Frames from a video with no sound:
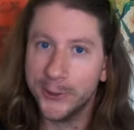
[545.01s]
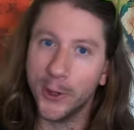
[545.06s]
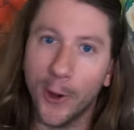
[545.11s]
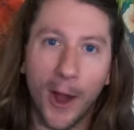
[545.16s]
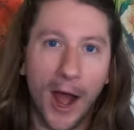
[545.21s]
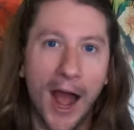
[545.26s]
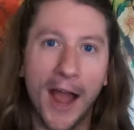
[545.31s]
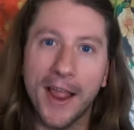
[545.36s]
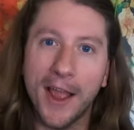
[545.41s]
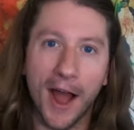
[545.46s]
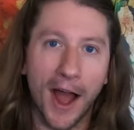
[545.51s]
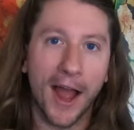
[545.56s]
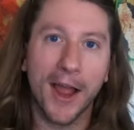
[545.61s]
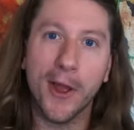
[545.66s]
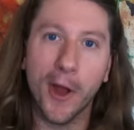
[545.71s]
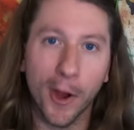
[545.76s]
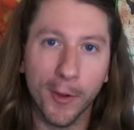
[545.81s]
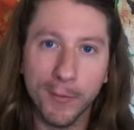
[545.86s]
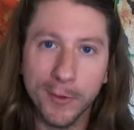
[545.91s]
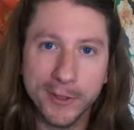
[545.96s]
So I
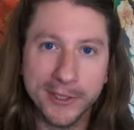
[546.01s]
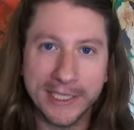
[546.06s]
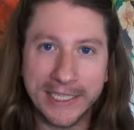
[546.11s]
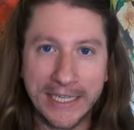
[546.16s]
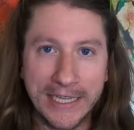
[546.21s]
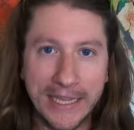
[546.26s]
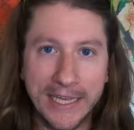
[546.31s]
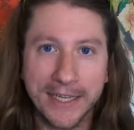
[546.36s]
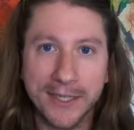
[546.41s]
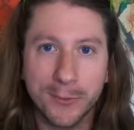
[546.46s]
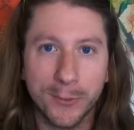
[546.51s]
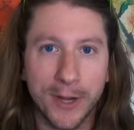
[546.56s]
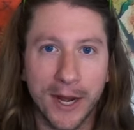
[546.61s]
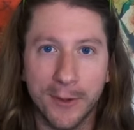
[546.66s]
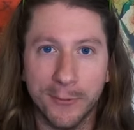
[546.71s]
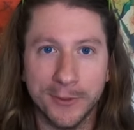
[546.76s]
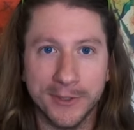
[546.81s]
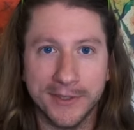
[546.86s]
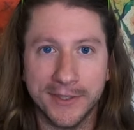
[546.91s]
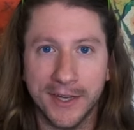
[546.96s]
almost did this when I
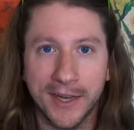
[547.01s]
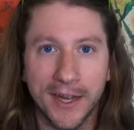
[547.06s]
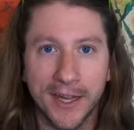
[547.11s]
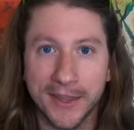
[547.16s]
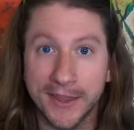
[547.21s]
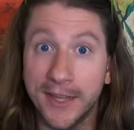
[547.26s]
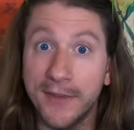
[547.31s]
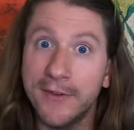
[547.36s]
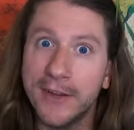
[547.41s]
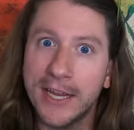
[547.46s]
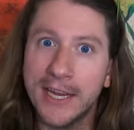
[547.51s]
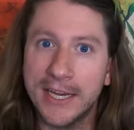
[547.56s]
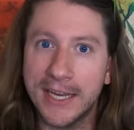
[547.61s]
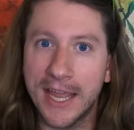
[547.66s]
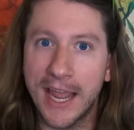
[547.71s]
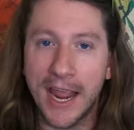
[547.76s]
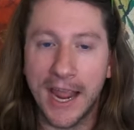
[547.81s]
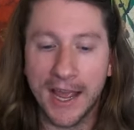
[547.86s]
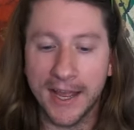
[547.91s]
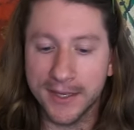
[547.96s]
was living in
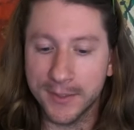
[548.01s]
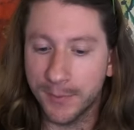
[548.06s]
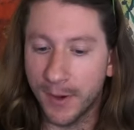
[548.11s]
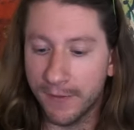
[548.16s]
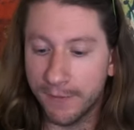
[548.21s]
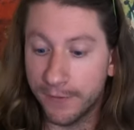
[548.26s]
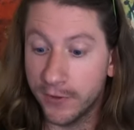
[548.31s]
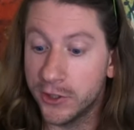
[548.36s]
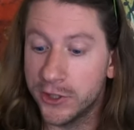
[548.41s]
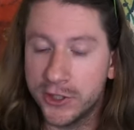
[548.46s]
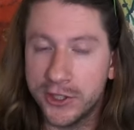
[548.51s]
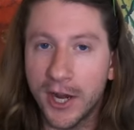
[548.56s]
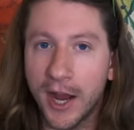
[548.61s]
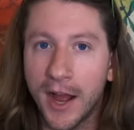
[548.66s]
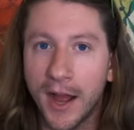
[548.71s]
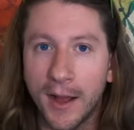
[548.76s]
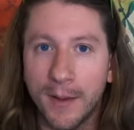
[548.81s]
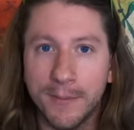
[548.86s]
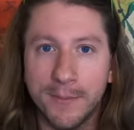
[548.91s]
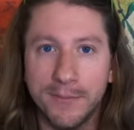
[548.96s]
Cairns. My first
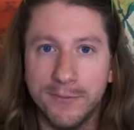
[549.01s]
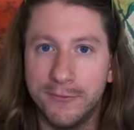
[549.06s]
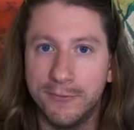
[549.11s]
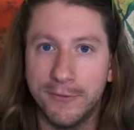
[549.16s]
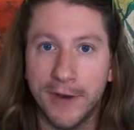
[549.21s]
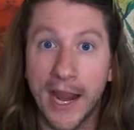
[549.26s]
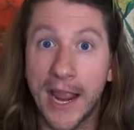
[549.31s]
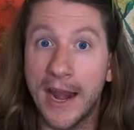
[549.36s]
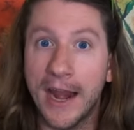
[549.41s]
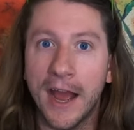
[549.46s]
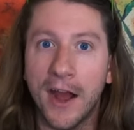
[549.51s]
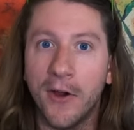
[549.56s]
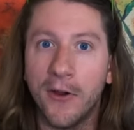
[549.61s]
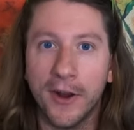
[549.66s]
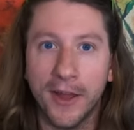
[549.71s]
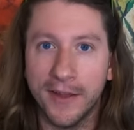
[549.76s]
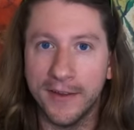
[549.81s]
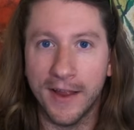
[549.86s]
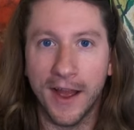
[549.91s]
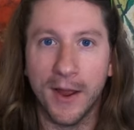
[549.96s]
job ran out.
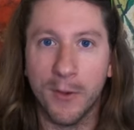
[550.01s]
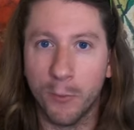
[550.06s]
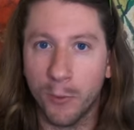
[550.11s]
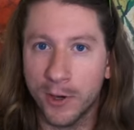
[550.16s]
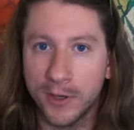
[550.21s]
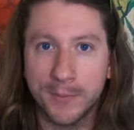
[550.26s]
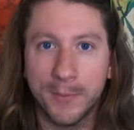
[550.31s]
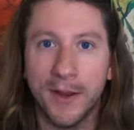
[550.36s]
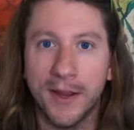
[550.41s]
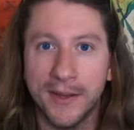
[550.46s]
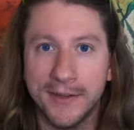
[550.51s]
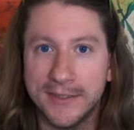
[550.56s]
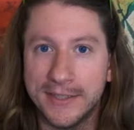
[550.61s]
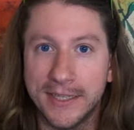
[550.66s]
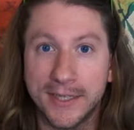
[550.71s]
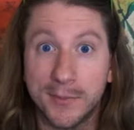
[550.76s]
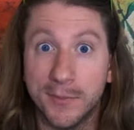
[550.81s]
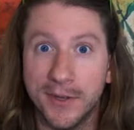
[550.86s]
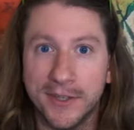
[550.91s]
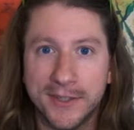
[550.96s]
I worked my
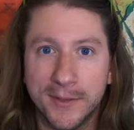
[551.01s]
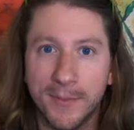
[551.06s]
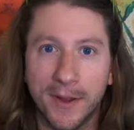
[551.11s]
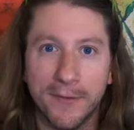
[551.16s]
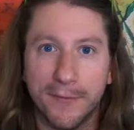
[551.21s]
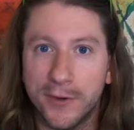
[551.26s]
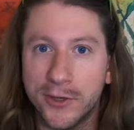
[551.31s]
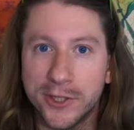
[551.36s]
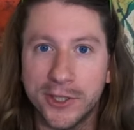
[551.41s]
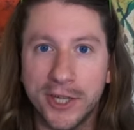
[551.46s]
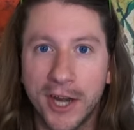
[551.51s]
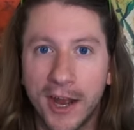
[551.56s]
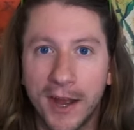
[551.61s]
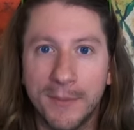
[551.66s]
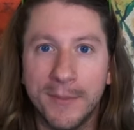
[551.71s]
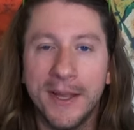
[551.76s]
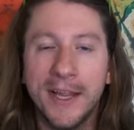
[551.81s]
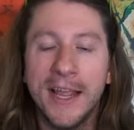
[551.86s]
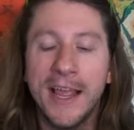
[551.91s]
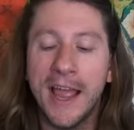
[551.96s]
6 months at my first
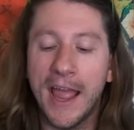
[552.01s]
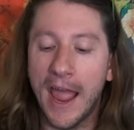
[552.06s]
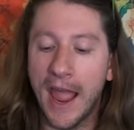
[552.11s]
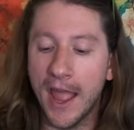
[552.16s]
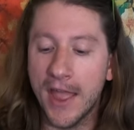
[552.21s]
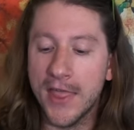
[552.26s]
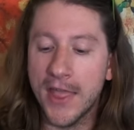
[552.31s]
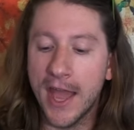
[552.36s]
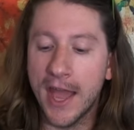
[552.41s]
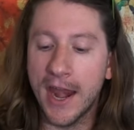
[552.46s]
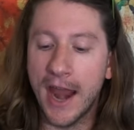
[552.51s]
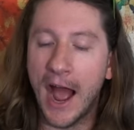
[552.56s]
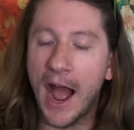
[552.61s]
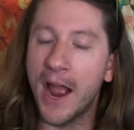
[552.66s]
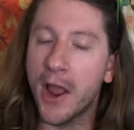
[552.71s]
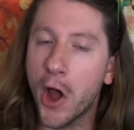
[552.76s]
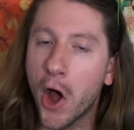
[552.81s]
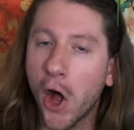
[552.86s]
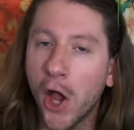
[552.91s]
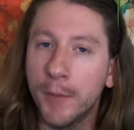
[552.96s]
job, and then
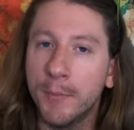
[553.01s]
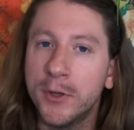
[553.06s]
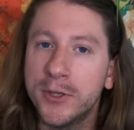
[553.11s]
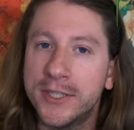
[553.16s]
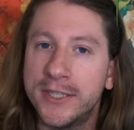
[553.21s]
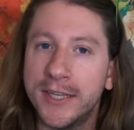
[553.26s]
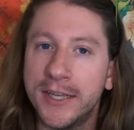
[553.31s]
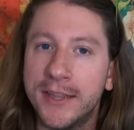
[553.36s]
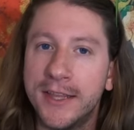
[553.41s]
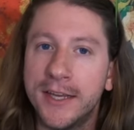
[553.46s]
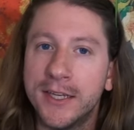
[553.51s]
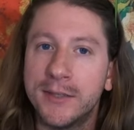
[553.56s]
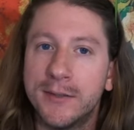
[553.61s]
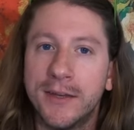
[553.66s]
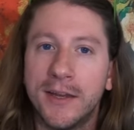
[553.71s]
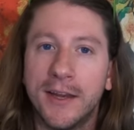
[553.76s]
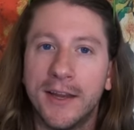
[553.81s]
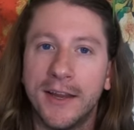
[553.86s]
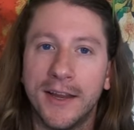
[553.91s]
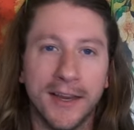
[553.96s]
I almost did this.
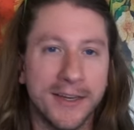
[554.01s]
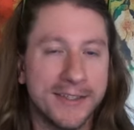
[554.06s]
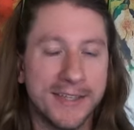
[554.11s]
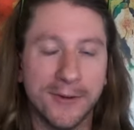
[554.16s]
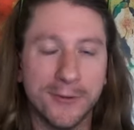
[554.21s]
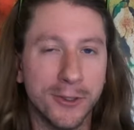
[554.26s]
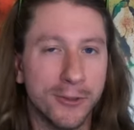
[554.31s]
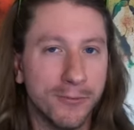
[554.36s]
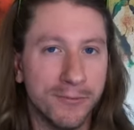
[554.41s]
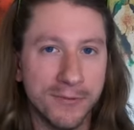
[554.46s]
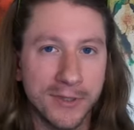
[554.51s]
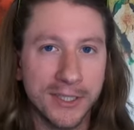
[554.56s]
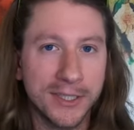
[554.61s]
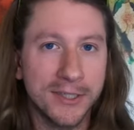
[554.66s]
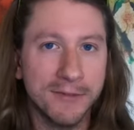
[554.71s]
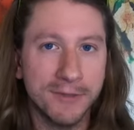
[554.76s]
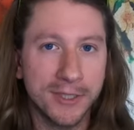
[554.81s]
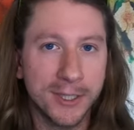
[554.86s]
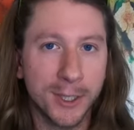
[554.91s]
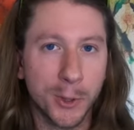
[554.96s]
It sounded
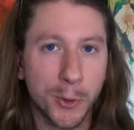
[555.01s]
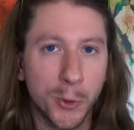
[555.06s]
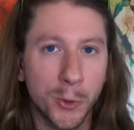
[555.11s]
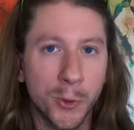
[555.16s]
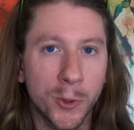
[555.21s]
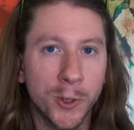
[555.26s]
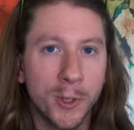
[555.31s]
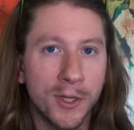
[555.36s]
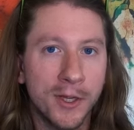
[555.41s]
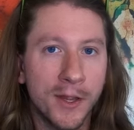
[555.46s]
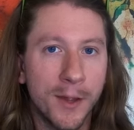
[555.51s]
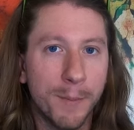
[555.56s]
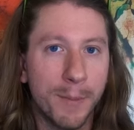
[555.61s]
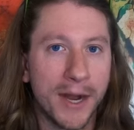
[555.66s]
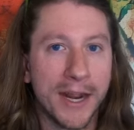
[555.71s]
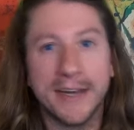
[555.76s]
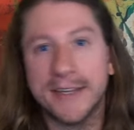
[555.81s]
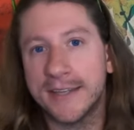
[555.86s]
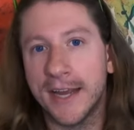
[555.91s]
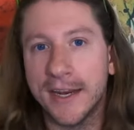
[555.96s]
really, really cool, but
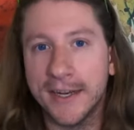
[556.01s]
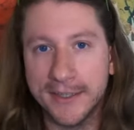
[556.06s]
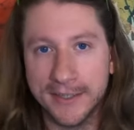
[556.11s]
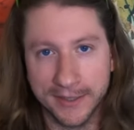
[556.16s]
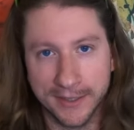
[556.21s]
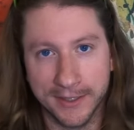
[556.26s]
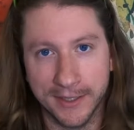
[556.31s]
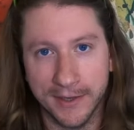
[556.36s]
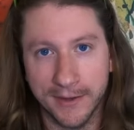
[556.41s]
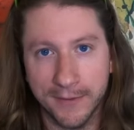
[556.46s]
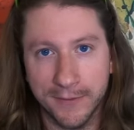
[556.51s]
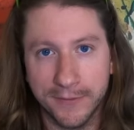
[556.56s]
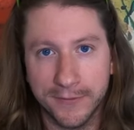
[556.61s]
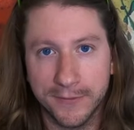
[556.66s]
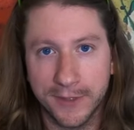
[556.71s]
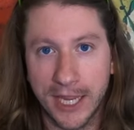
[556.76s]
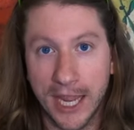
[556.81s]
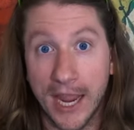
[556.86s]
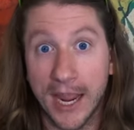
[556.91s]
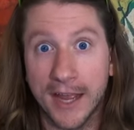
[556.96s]
I decided to
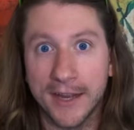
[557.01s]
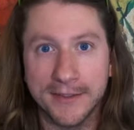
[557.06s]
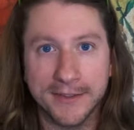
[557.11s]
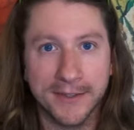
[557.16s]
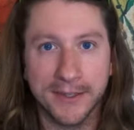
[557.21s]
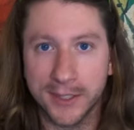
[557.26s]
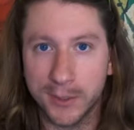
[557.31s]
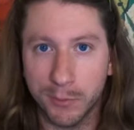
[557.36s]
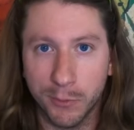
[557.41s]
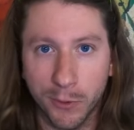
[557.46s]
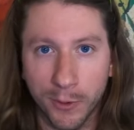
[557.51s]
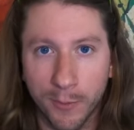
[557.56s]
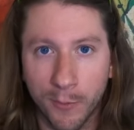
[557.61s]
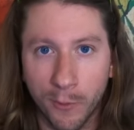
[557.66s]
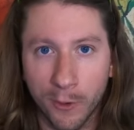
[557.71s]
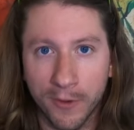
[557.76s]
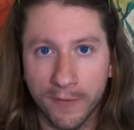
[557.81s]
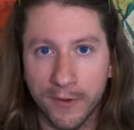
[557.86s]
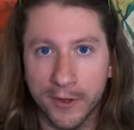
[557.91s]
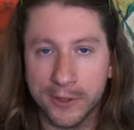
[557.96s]
leave Cairns and explore
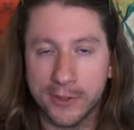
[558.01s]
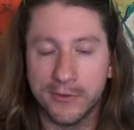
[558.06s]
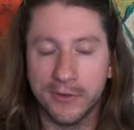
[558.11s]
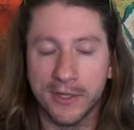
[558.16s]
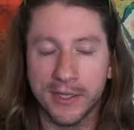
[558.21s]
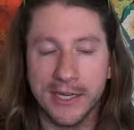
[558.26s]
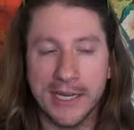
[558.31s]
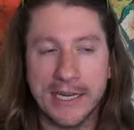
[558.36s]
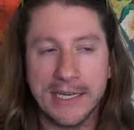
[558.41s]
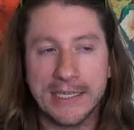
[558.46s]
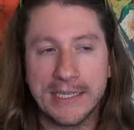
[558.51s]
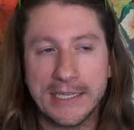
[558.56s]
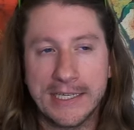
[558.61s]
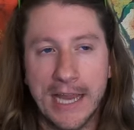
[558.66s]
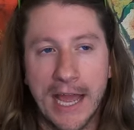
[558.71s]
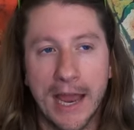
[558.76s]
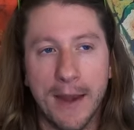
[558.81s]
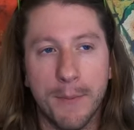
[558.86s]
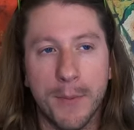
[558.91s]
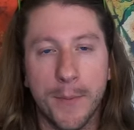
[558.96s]
more of Australia
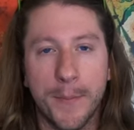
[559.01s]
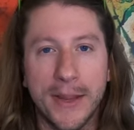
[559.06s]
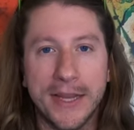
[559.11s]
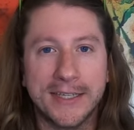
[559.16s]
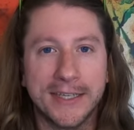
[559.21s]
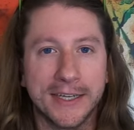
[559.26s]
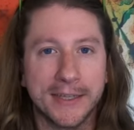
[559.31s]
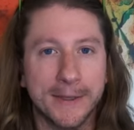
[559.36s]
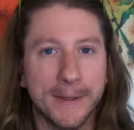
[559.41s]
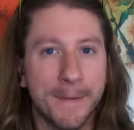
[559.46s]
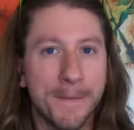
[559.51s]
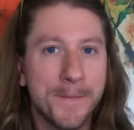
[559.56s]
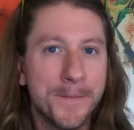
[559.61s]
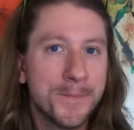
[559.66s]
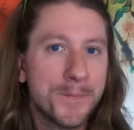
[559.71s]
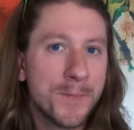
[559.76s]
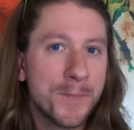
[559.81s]
instead. But basically,